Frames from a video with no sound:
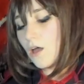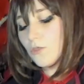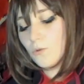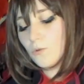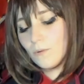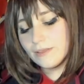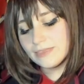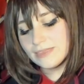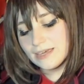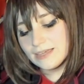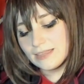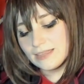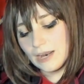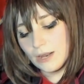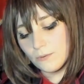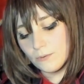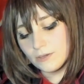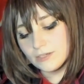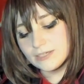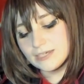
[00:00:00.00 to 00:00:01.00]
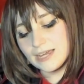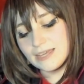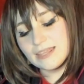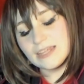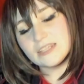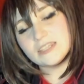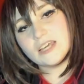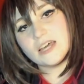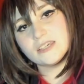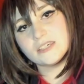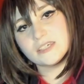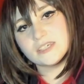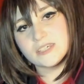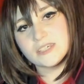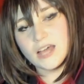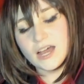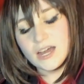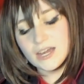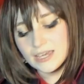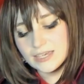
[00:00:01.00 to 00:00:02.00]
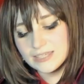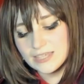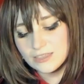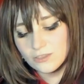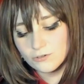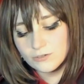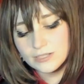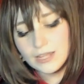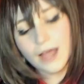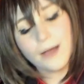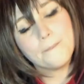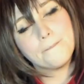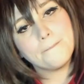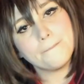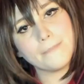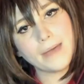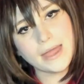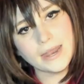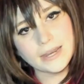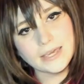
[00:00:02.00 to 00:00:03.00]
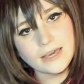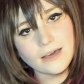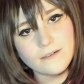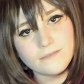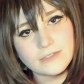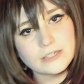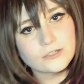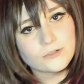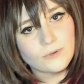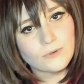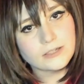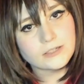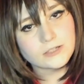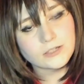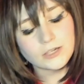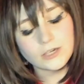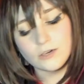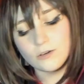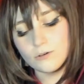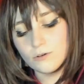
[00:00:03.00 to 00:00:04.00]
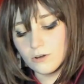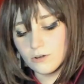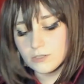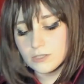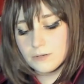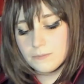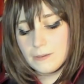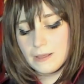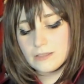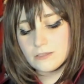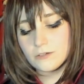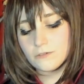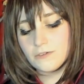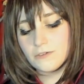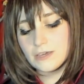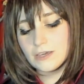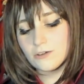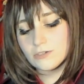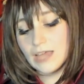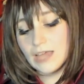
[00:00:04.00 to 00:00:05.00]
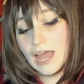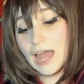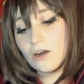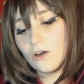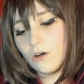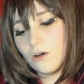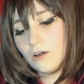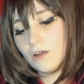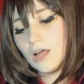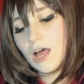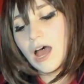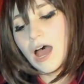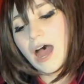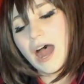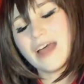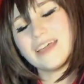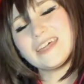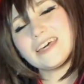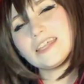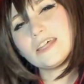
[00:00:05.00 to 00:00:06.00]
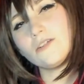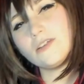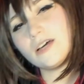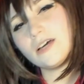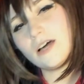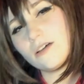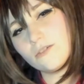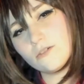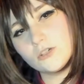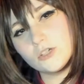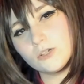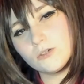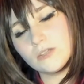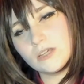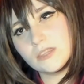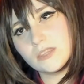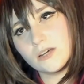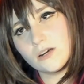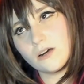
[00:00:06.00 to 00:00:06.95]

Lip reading: one thing that I will say that does suck is that there's not many of these Quest Q Girls and Panzer figures at all. I think the only other two that there